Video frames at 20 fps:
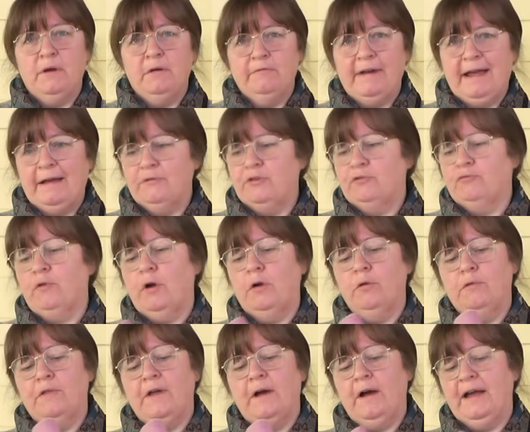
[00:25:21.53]
around a
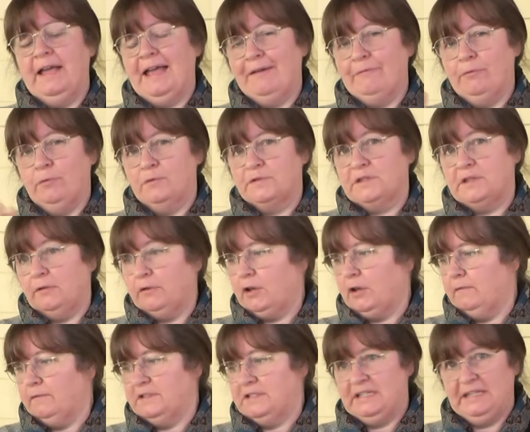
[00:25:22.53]
roll that I have also
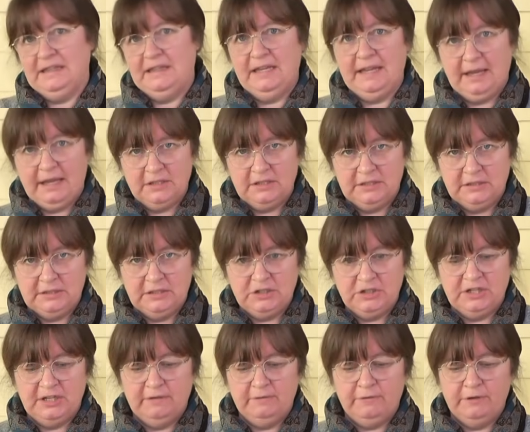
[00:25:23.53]
covered in the acid
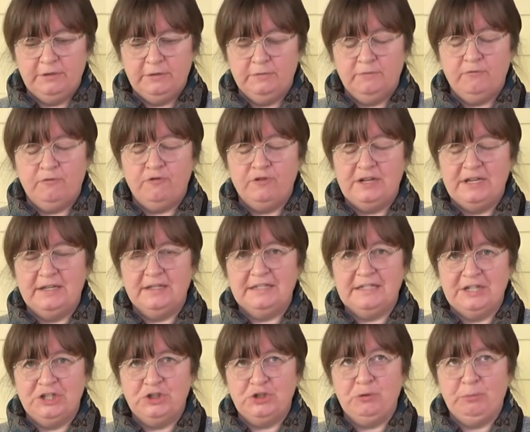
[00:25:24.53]
tea-free
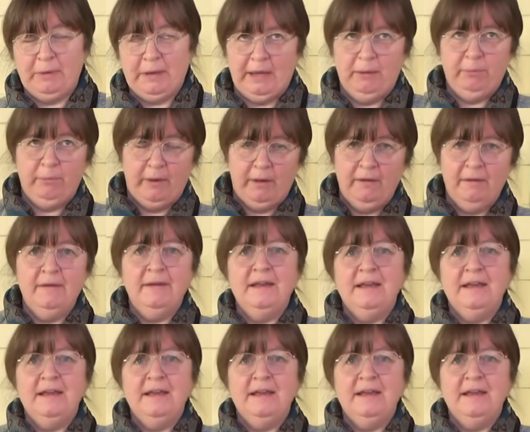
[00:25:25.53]
tissue paper.